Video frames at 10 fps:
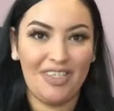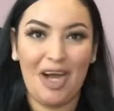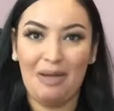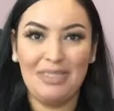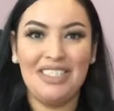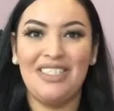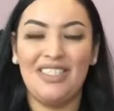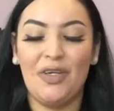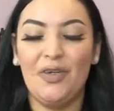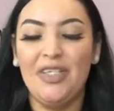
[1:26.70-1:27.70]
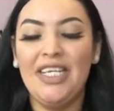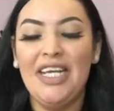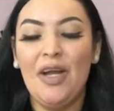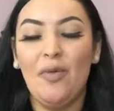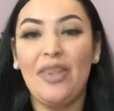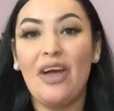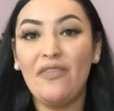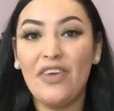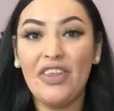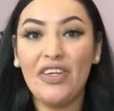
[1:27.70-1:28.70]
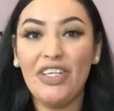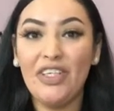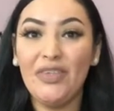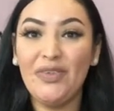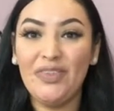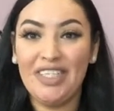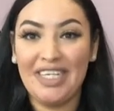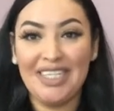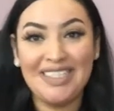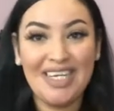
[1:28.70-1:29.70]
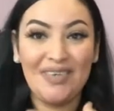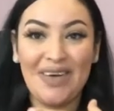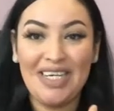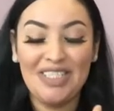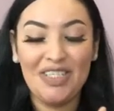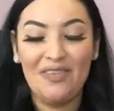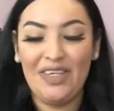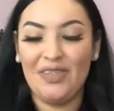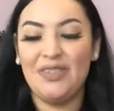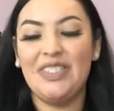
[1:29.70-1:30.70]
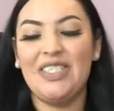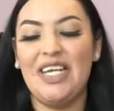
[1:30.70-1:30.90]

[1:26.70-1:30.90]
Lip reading: comments. So without further ado, let's get right into the videos.